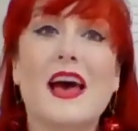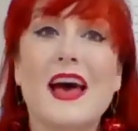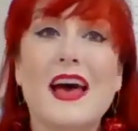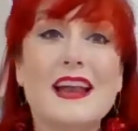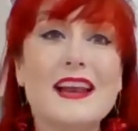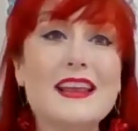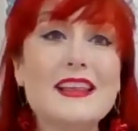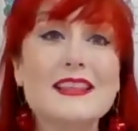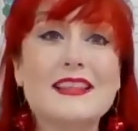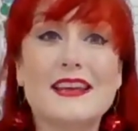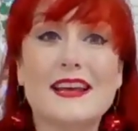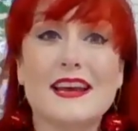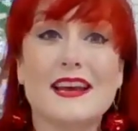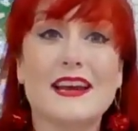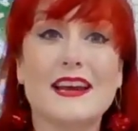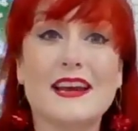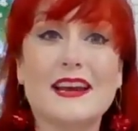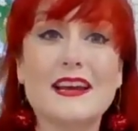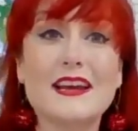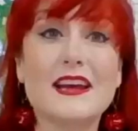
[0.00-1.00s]

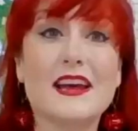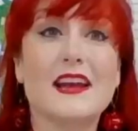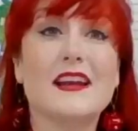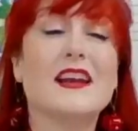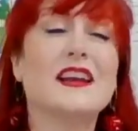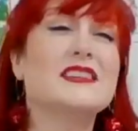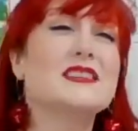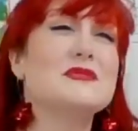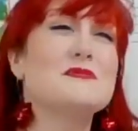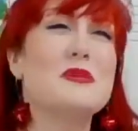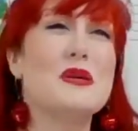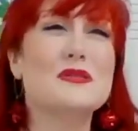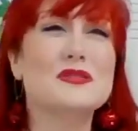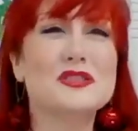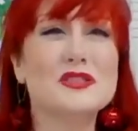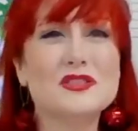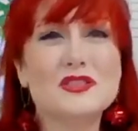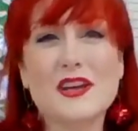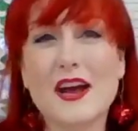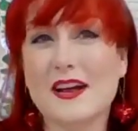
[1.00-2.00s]
anything, and
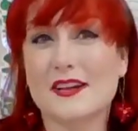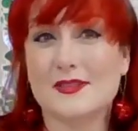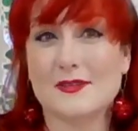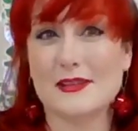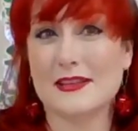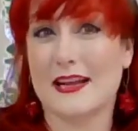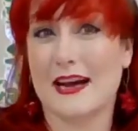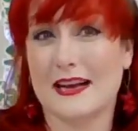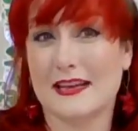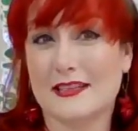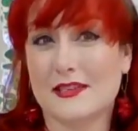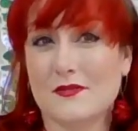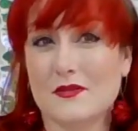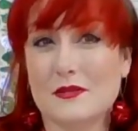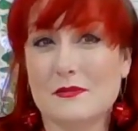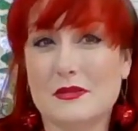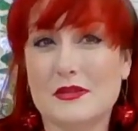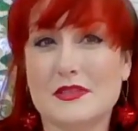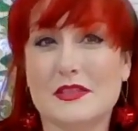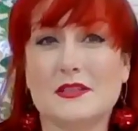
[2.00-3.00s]
expose your child to a lot of
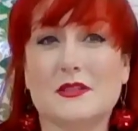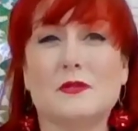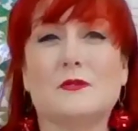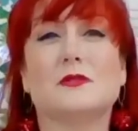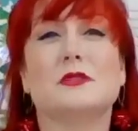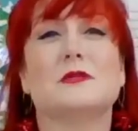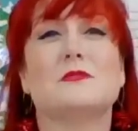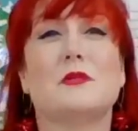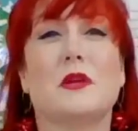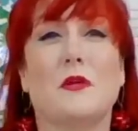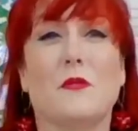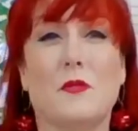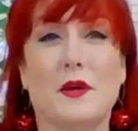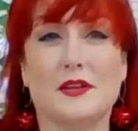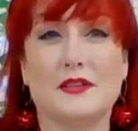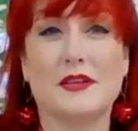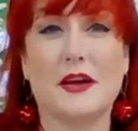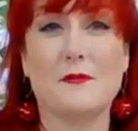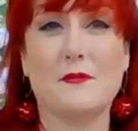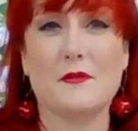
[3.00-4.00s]
different music. Don't just play
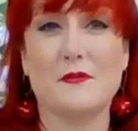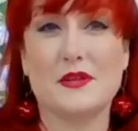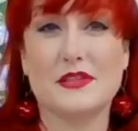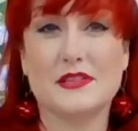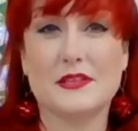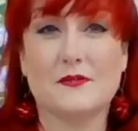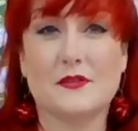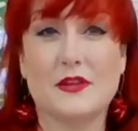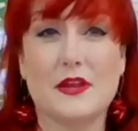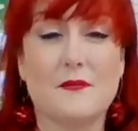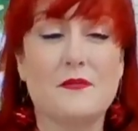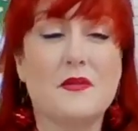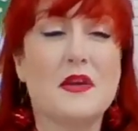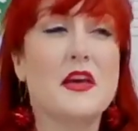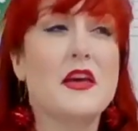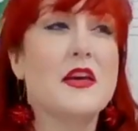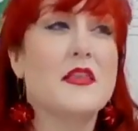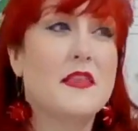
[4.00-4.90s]
one type of music for them.